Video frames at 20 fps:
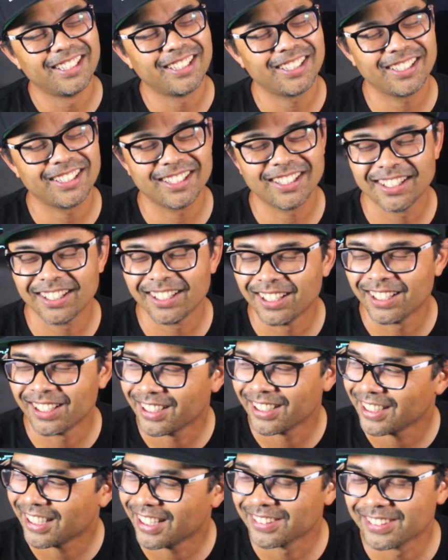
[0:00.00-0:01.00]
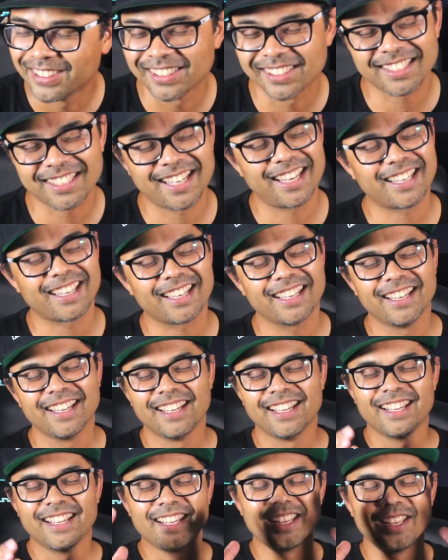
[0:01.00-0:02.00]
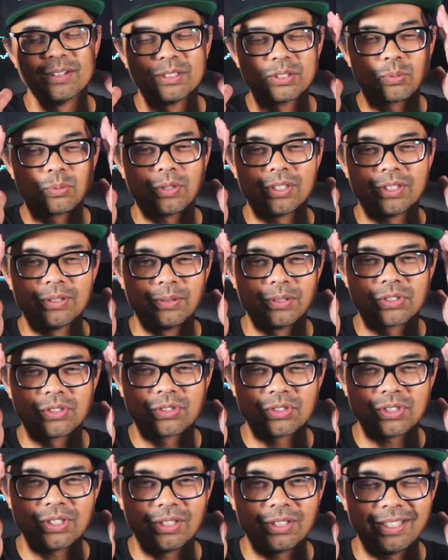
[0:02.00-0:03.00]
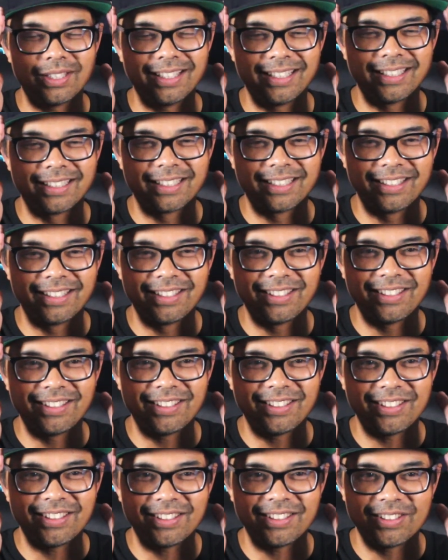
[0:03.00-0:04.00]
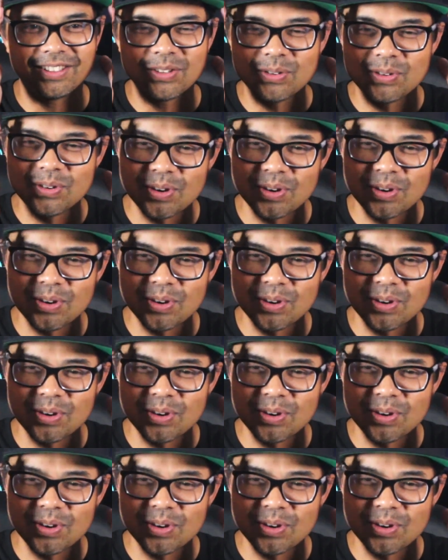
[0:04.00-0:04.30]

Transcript: Oh, I was just like, it you